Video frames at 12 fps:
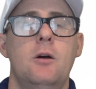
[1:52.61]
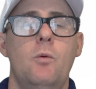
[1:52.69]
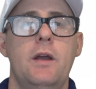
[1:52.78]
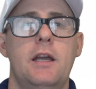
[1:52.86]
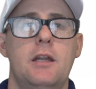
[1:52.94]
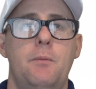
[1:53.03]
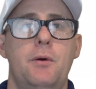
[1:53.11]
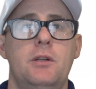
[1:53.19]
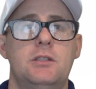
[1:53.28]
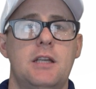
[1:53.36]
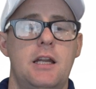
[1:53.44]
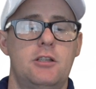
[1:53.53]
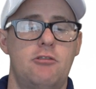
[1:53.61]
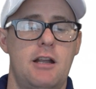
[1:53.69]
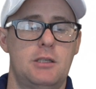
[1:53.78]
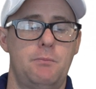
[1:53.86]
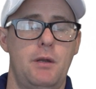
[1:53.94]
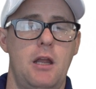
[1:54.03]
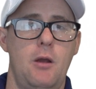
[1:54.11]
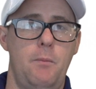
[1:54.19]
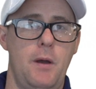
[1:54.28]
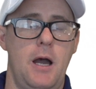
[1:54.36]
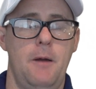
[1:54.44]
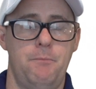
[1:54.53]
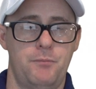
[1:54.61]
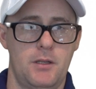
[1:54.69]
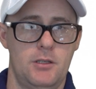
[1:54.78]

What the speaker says: we're going to put the standard scratch below par.